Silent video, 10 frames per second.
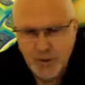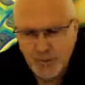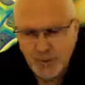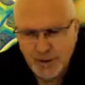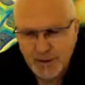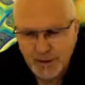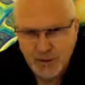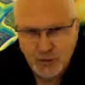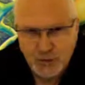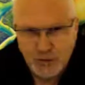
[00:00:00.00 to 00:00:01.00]
the money that he
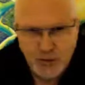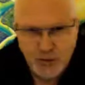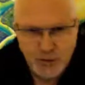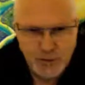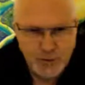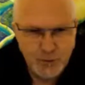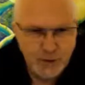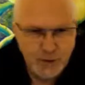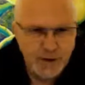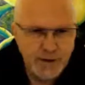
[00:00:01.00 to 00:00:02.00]
should have got when he was
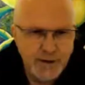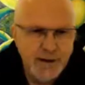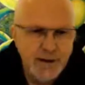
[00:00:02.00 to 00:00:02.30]
working,